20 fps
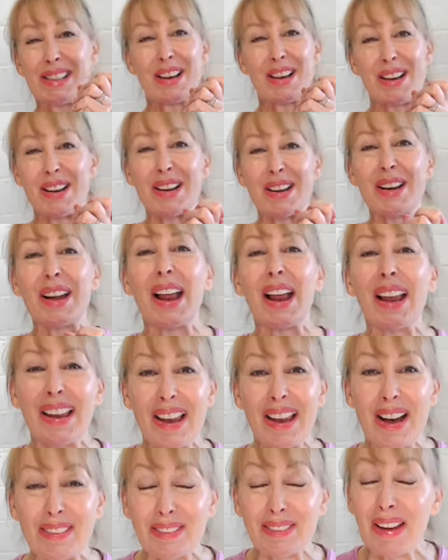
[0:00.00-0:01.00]
so
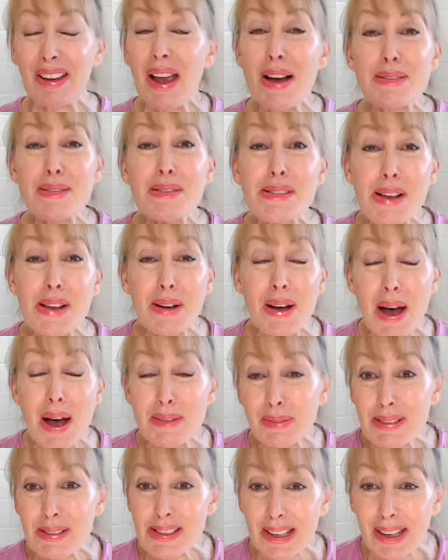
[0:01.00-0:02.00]
lovely. I'm so
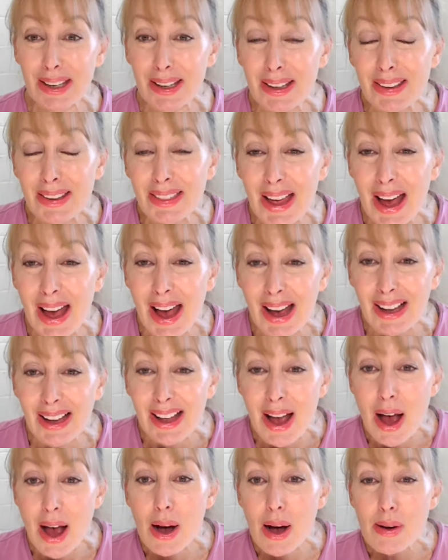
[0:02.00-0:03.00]
happy to hear that.
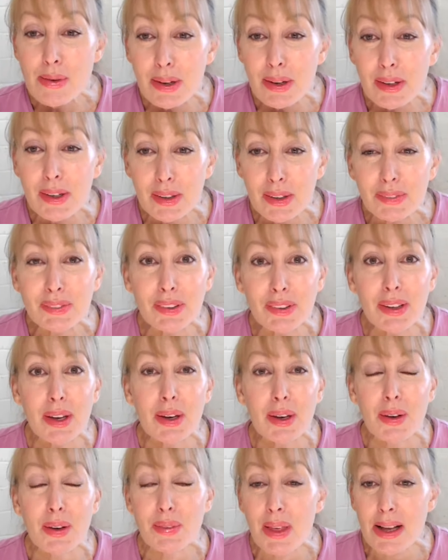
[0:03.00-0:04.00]
Well, good for
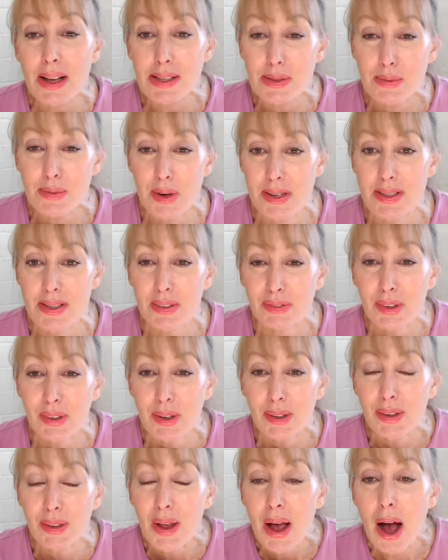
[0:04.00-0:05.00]
you. That's
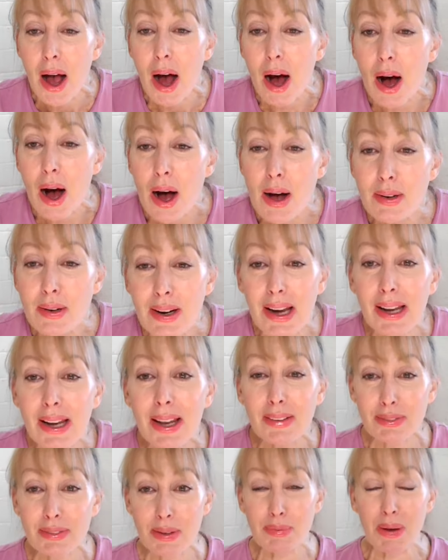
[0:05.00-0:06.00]
wonderful. All right,
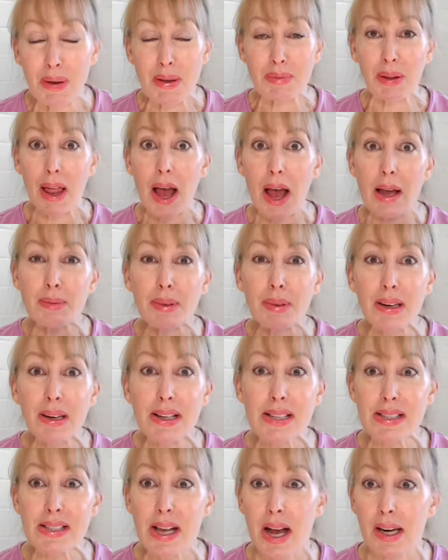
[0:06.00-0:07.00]
lovely people. I'm going
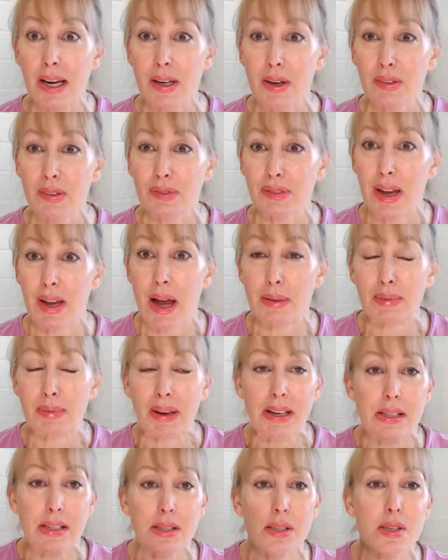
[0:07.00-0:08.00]
to sign off now
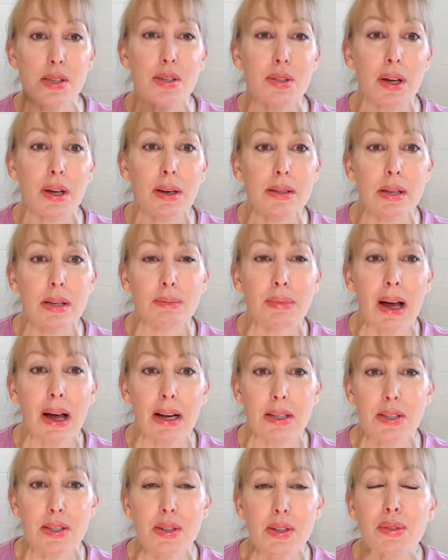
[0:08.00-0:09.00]
because the stream's
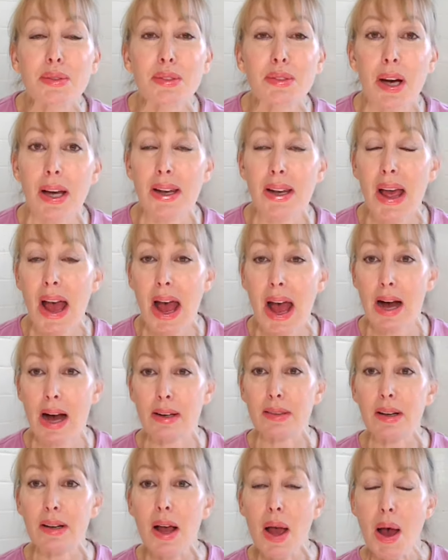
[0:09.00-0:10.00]
about to run
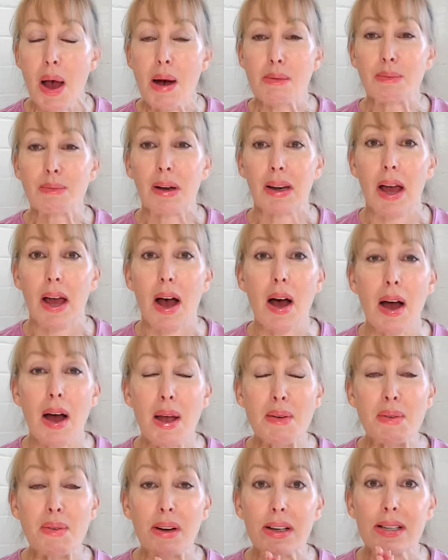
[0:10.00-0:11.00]
out. But
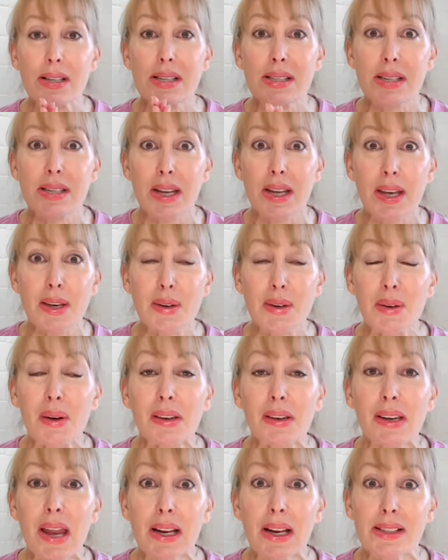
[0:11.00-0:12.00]
I will see you
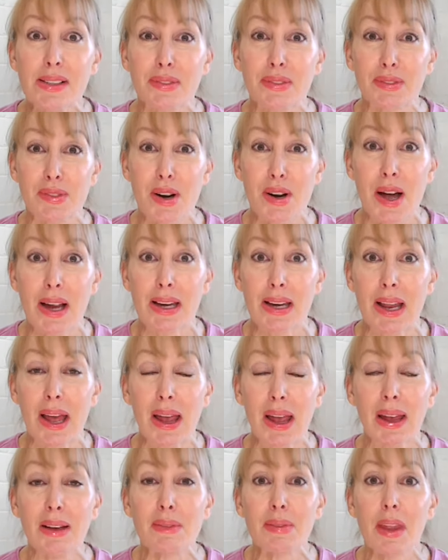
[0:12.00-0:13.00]
next
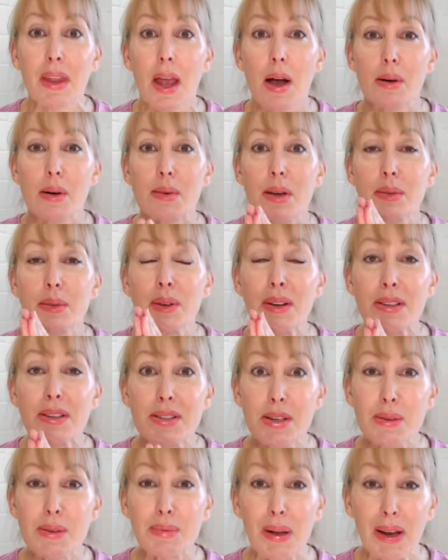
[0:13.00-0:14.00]
Friday. We will
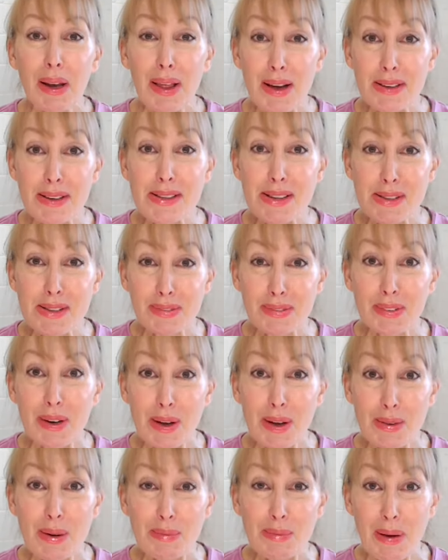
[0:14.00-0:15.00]
do Pilates for
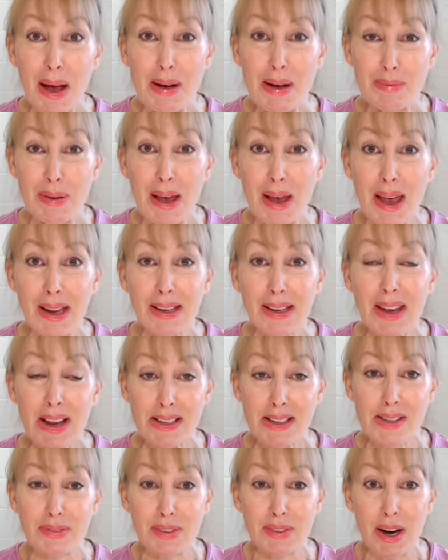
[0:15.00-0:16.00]
lower back pain
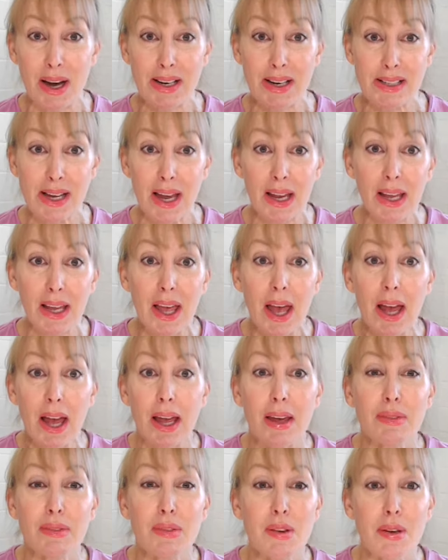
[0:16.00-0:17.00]
next Friday.
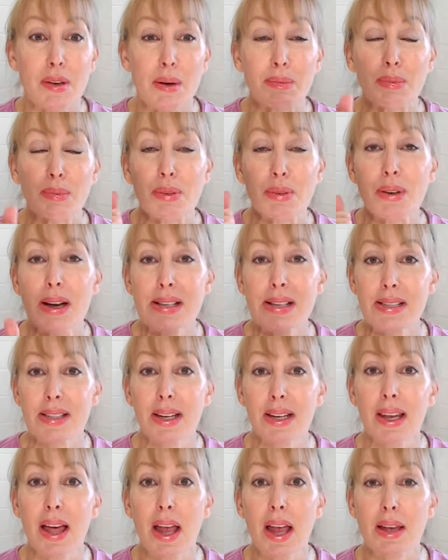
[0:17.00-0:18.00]
If you could press
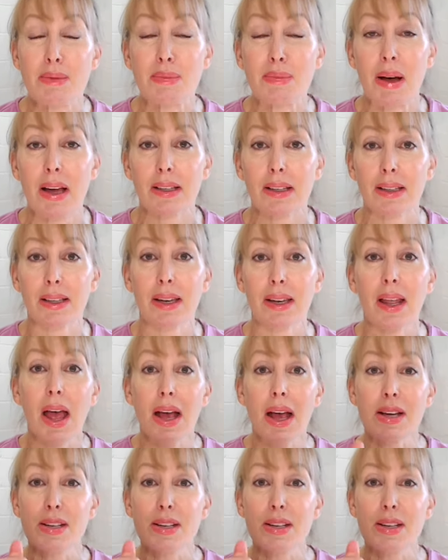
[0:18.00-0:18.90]
the like button,